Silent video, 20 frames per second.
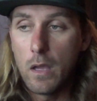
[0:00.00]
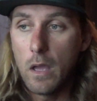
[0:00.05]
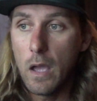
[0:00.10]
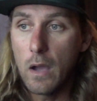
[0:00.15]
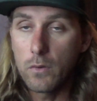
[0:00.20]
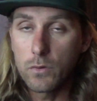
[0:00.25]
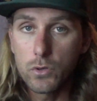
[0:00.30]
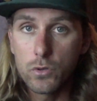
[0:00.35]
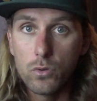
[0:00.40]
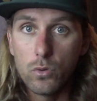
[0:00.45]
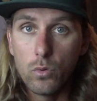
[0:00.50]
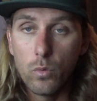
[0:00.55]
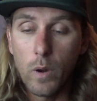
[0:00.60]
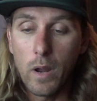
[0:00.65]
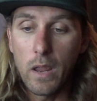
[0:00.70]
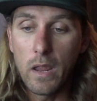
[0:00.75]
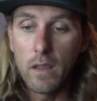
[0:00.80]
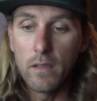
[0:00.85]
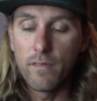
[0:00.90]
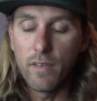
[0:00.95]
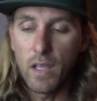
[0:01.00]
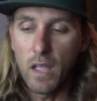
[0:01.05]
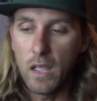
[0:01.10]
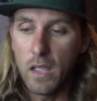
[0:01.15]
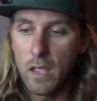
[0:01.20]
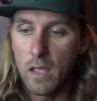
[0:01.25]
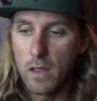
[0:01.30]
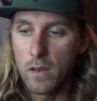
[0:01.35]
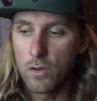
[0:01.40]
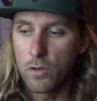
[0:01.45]
out to a wave
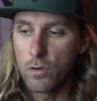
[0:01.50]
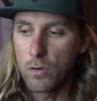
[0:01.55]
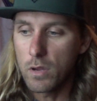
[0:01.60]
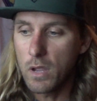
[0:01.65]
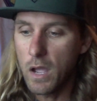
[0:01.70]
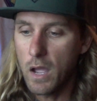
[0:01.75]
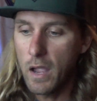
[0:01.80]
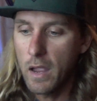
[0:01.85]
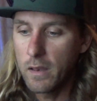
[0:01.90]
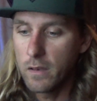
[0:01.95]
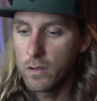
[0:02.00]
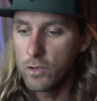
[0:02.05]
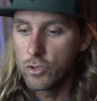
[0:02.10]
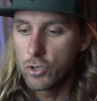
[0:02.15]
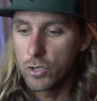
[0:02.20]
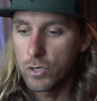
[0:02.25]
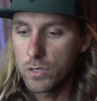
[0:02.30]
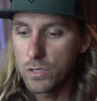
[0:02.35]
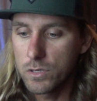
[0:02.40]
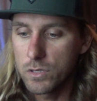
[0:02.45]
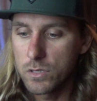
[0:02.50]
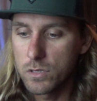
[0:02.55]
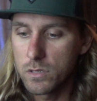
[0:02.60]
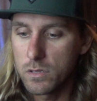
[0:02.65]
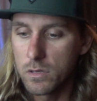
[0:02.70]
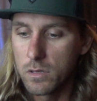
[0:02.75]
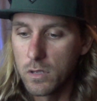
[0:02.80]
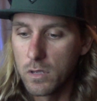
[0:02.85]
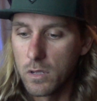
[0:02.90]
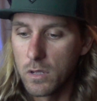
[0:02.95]
and you kind of just